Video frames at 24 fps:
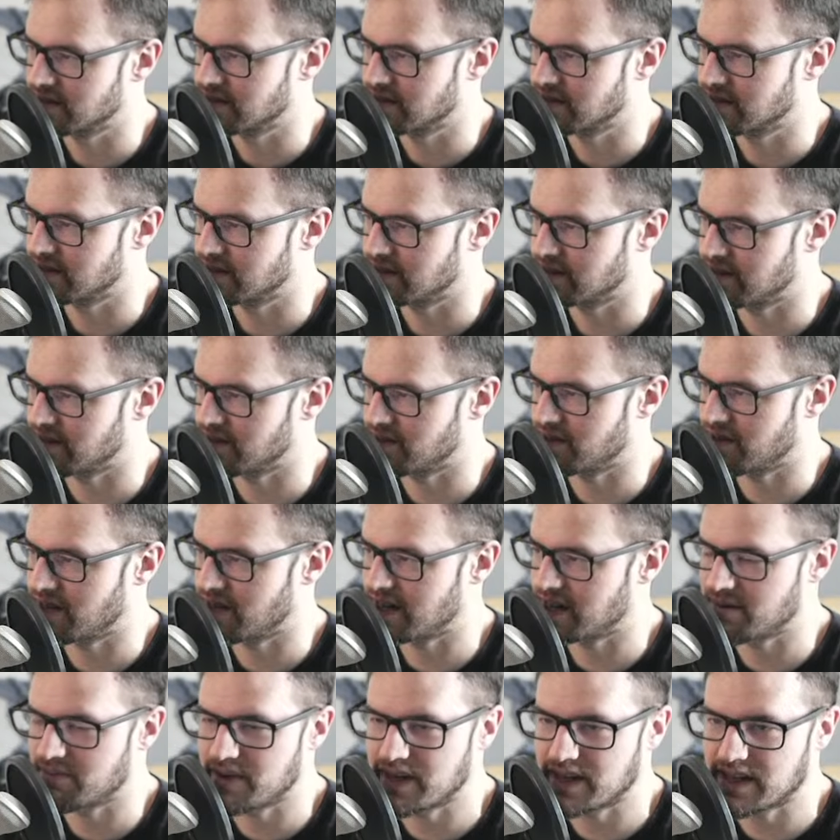I don't know how
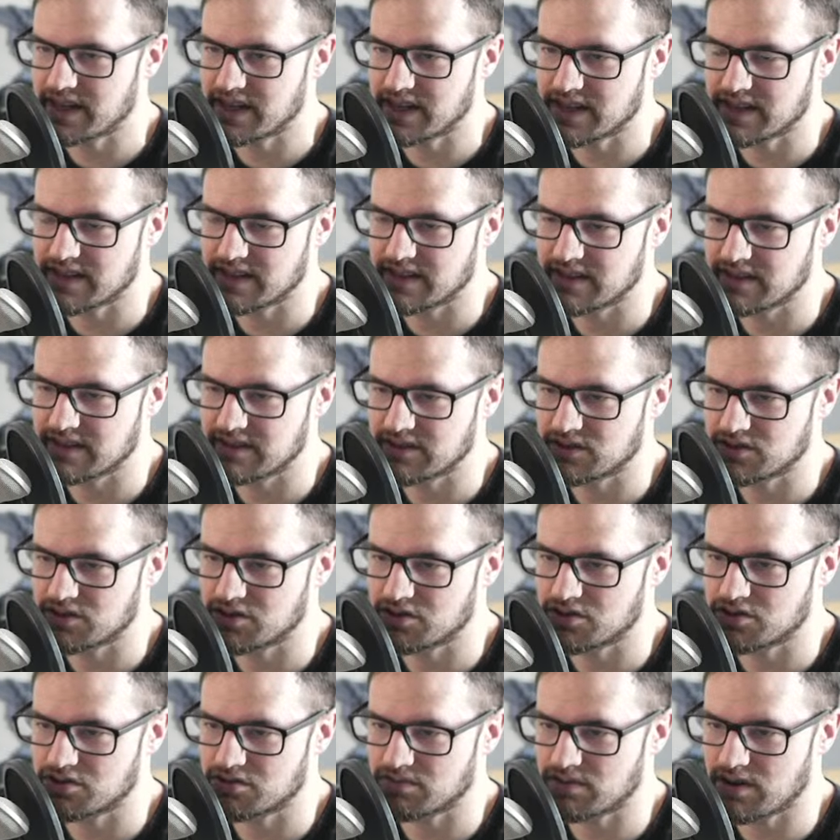to make it
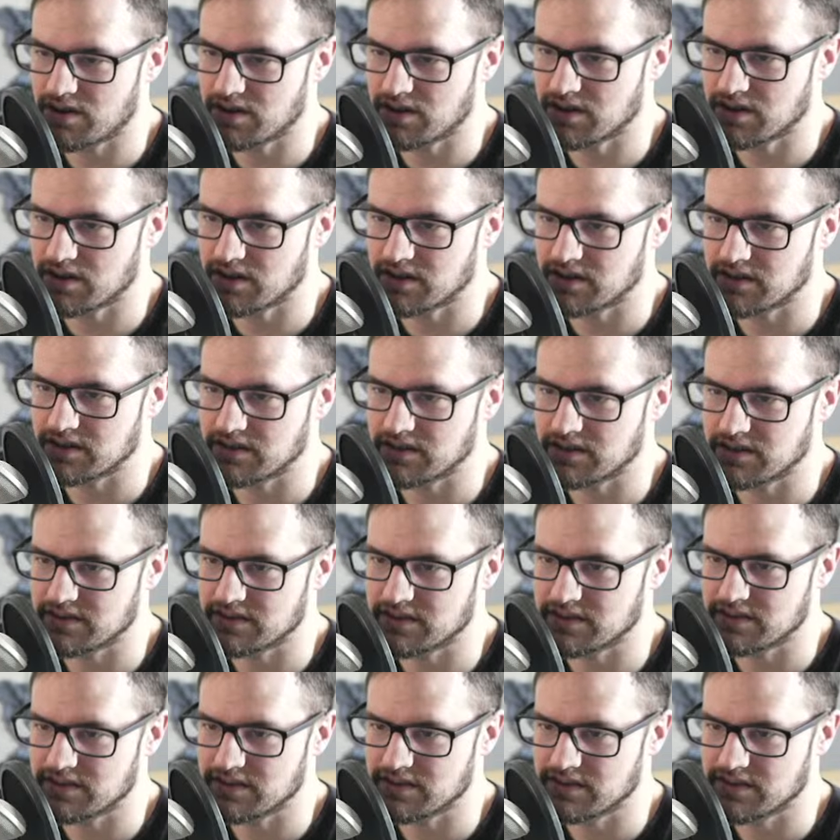stronger.
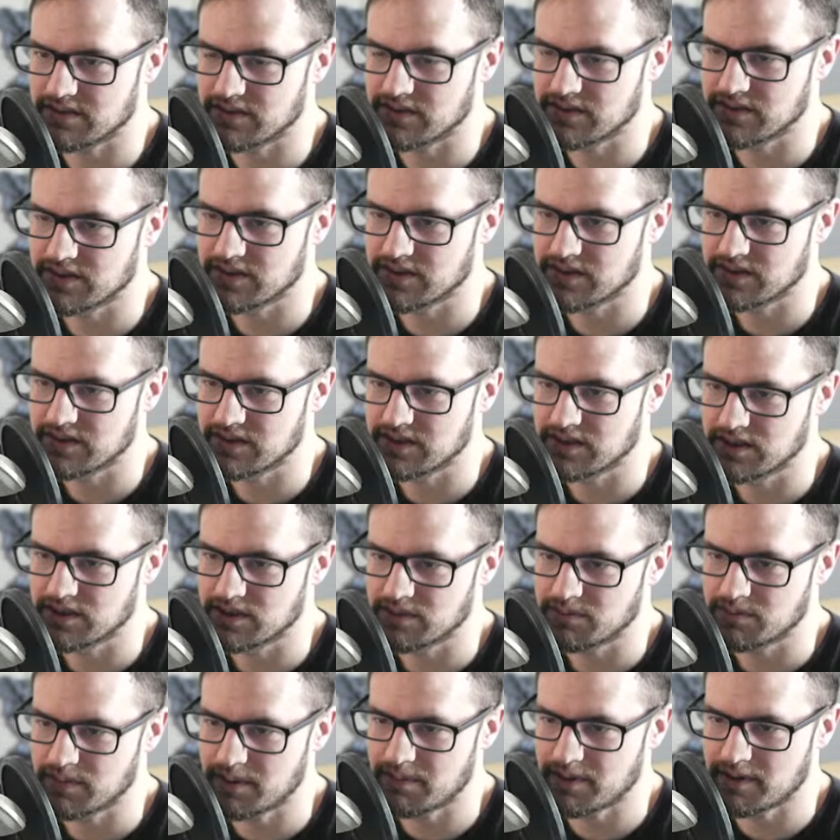
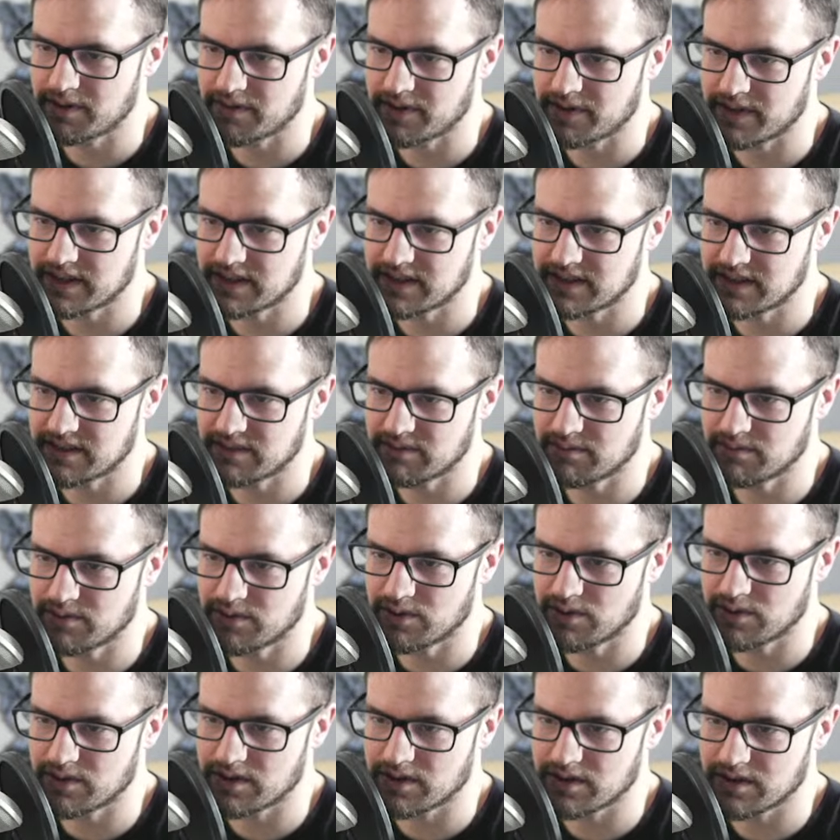Maybe if I did
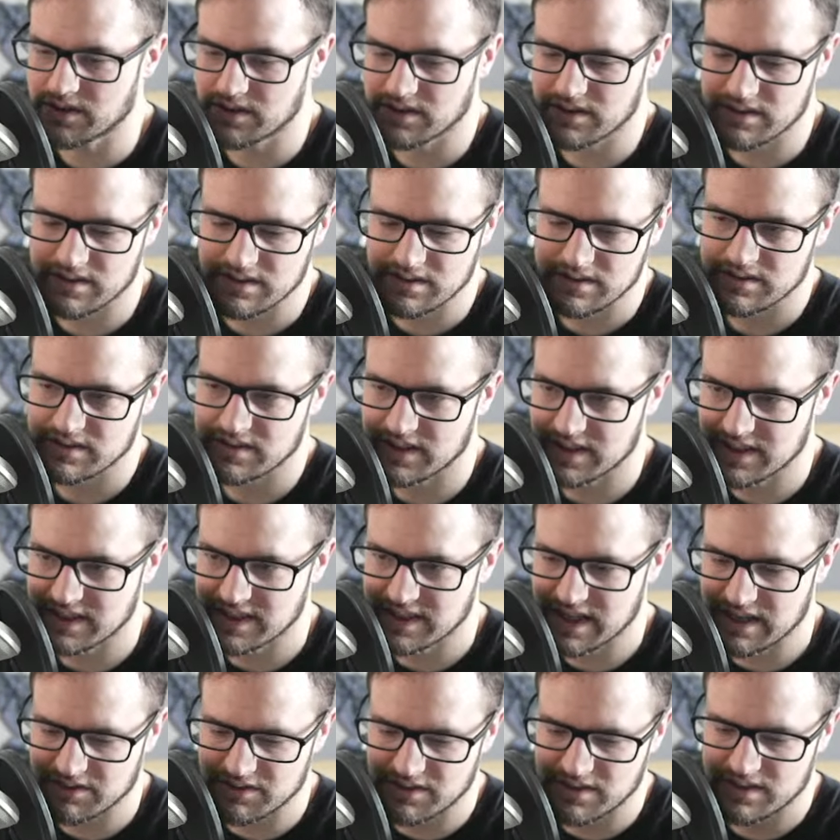more, I
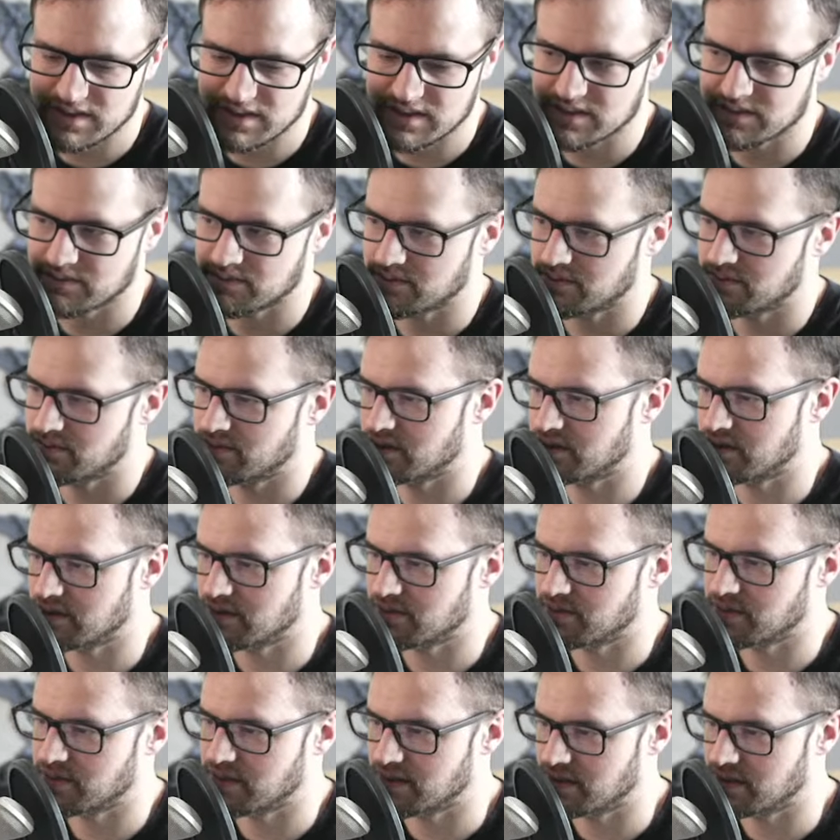doubt that this will work, but.